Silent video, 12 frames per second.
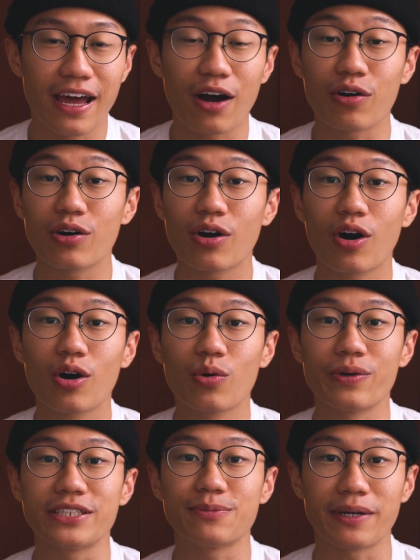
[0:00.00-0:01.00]
Alcohol
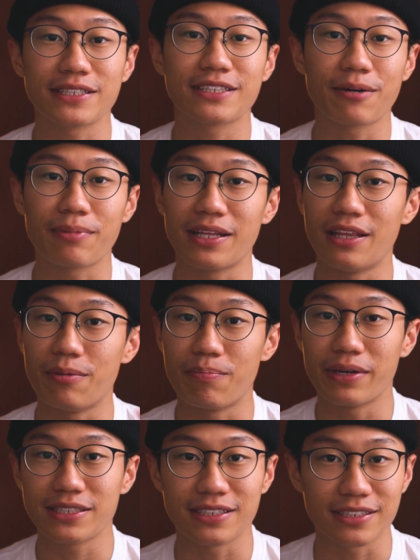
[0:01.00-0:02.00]
always messed up my
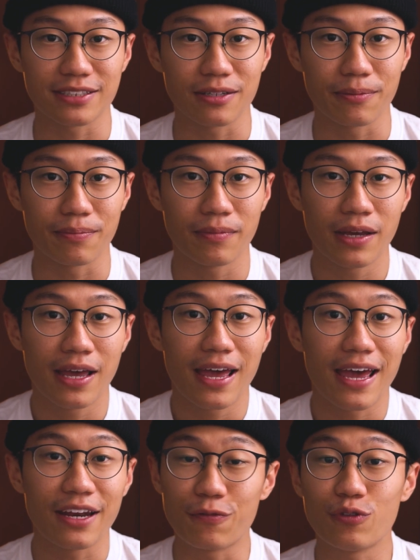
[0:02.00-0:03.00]
limbic system,
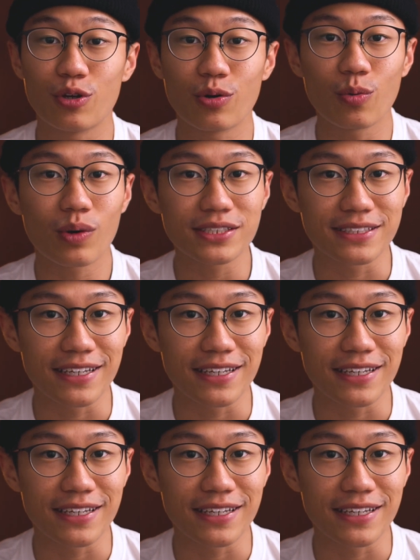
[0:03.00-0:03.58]
and if you don't know what's